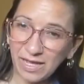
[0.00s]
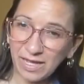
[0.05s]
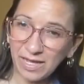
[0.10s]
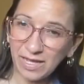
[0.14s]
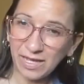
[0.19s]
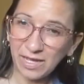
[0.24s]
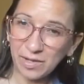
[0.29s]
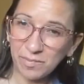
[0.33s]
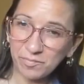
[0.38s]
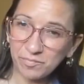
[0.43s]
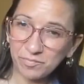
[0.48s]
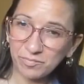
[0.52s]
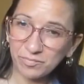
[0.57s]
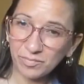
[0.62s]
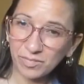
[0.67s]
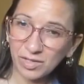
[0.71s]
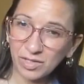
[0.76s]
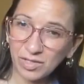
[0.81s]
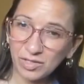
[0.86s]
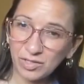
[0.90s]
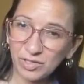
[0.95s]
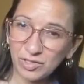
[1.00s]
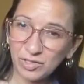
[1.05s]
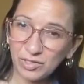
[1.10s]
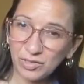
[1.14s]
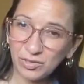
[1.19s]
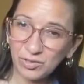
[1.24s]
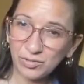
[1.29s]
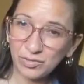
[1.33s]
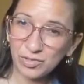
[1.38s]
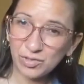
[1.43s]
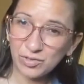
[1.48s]

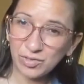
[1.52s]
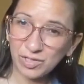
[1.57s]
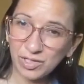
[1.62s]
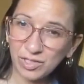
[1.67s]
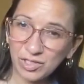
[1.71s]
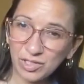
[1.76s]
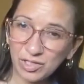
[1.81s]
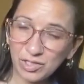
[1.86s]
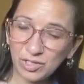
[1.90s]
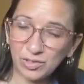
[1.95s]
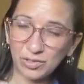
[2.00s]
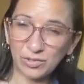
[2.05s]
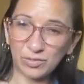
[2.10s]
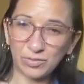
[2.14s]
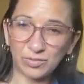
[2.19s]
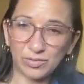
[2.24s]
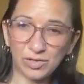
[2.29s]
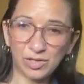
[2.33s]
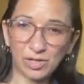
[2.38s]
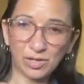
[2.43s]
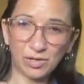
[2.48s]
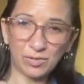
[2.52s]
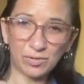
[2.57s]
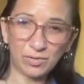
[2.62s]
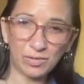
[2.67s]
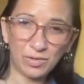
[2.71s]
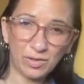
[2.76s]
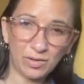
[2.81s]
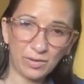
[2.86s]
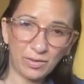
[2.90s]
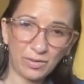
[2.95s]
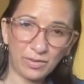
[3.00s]
To string 2.
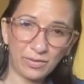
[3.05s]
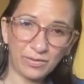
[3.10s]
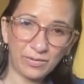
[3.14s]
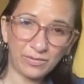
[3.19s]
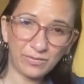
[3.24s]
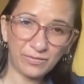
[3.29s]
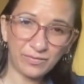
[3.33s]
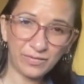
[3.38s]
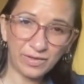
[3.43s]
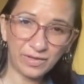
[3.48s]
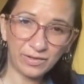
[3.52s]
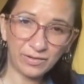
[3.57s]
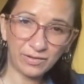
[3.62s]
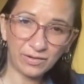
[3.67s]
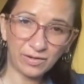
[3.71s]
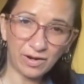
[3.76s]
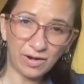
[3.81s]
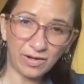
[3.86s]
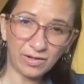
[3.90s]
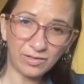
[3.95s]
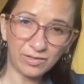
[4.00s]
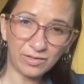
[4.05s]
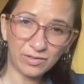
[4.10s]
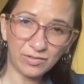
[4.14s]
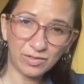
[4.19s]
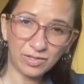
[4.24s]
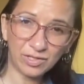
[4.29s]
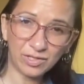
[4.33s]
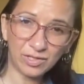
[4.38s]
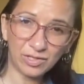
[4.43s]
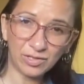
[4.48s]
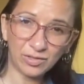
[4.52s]
So third finger on
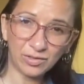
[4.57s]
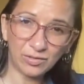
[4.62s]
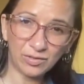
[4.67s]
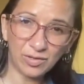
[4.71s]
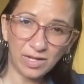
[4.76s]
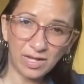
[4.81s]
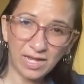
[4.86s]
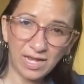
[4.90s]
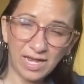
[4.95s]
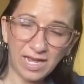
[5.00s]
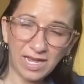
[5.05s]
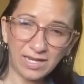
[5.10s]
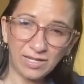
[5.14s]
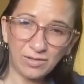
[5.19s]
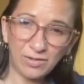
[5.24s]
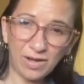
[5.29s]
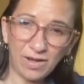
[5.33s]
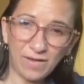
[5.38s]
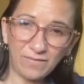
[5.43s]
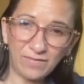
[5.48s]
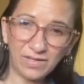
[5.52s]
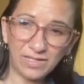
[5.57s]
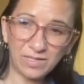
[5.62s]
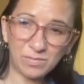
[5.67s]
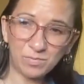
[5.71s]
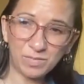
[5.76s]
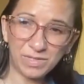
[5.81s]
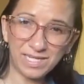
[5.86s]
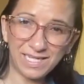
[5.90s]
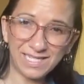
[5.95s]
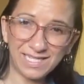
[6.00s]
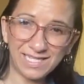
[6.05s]
string 2, and you have these
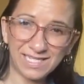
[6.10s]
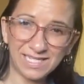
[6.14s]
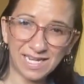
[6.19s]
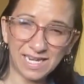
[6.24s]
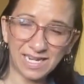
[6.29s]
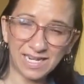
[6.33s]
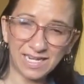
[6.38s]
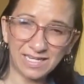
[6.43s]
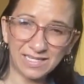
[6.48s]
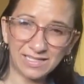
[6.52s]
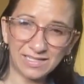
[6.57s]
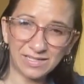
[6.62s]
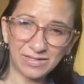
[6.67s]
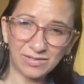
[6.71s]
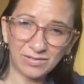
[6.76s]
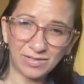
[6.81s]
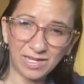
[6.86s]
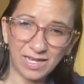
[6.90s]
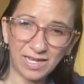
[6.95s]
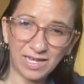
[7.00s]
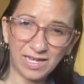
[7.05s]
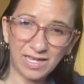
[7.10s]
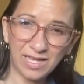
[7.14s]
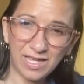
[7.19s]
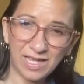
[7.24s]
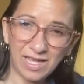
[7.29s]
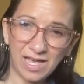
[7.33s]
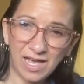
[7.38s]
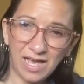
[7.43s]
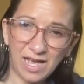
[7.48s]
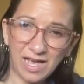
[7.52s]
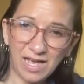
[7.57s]
peace signs, okay?
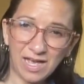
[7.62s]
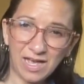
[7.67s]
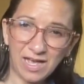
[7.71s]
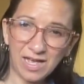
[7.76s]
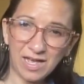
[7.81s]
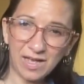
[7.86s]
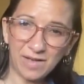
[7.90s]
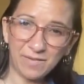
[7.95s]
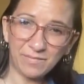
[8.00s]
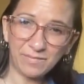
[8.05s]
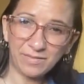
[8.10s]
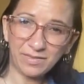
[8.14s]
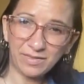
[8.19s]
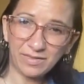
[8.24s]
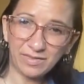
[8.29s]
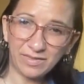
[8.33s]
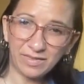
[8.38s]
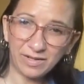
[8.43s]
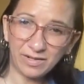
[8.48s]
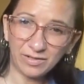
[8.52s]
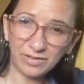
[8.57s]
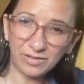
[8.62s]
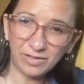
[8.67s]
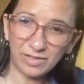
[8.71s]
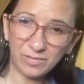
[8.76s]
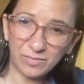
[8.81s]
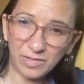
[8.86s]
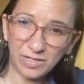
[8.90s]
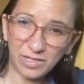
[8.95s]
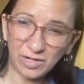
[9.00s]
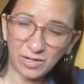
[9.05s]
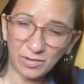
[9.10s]
They're going
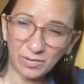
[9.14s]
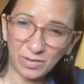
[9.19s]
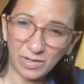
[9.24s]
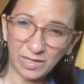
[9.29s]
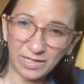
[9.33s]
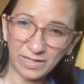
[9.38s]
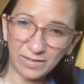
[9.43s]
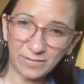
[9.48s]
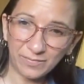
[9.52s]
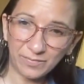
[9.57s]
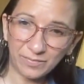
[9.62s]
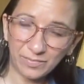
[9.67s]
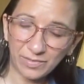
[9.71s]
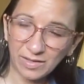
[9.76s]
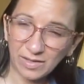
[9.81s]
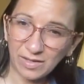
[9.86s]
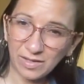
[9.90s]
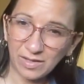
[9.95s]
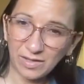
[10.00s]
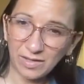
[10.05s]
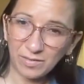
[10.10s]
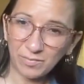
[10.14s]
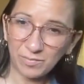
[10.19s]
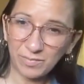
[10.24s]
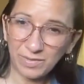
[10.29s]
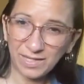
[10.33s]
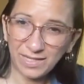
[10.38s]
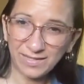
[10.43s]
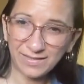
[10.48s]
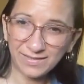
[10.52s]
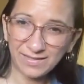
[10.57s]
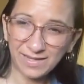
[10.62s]
to be going
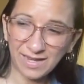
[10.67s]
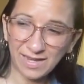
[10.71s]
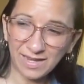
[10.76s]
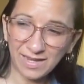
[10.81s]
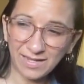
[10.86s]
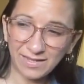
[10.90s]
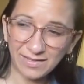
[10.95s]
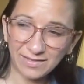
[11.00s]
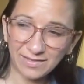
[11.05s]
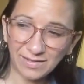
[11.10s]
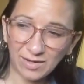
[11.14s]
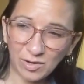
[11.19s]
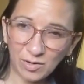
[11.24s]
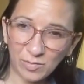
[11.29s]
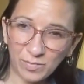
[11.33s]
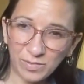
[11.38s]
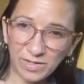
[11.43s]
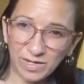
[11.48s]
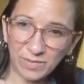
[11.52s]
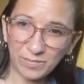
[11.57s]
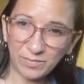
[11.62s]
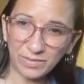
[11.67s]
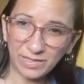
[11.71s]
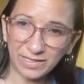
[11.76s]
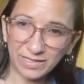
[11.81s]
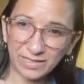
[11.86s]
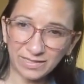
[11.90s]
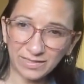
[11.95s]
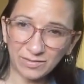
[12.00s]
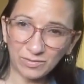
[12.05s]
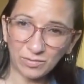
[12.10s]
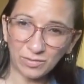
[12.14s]
peace signs, open up
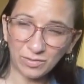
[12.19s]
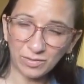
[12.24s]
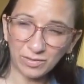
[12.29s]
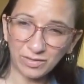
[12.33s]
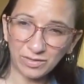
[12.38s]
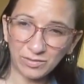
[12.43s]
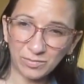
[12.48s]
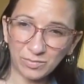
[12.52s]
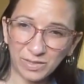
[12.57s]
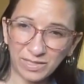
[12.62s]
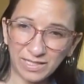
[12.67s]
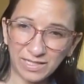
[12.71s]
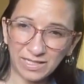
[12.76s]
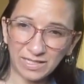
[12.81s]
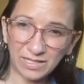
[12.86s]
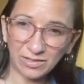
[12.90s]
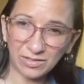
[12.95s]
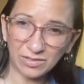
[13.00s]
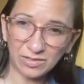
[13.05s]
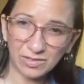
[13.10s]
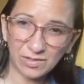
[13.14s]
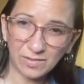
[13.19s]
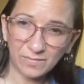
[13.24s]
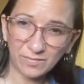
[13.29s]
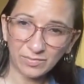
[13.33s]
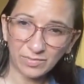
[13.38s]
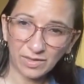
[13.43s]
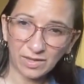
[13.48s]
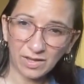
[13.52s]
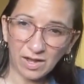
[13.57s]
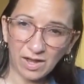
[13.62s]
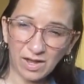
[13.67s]
like little bunny
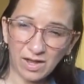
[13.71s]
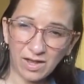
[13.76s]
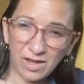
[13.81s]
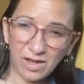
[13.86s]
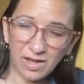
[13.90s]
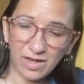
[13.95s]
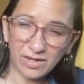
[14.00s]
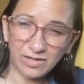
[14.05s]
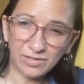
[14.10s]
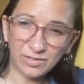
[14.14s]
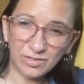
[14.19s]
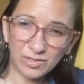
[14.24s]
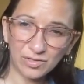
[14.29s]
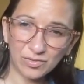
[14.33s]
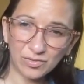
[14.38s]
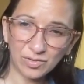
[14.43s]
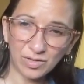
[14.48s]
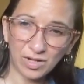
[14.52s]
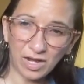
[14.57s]
ears on